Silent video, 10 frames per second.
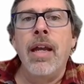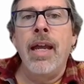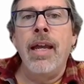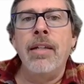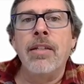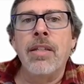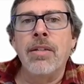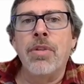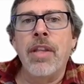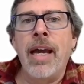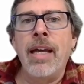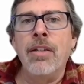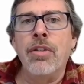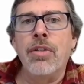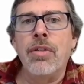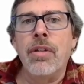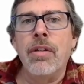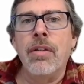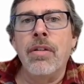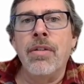And since that is,
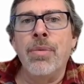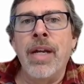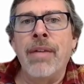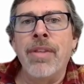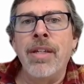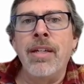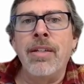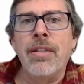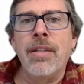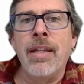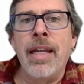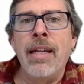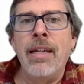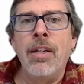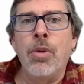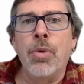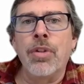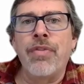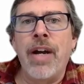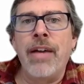we have this, then that
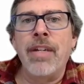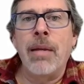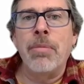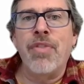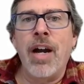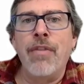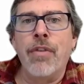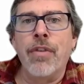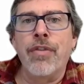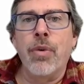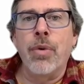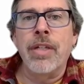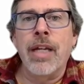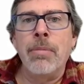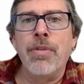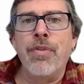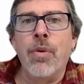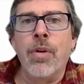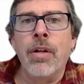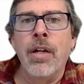equals 5 times 5/4 times
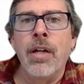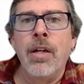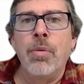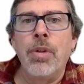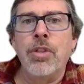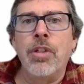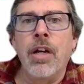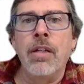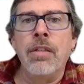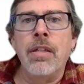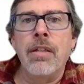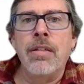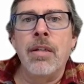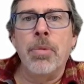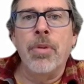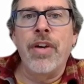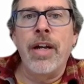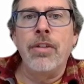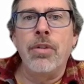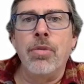4, which does
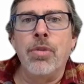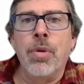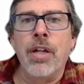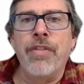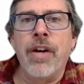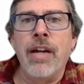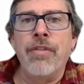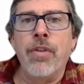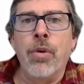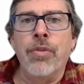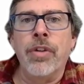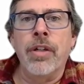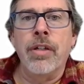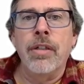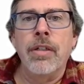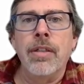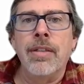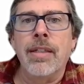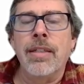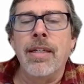simplify to
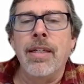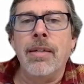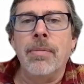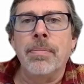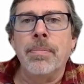25/16.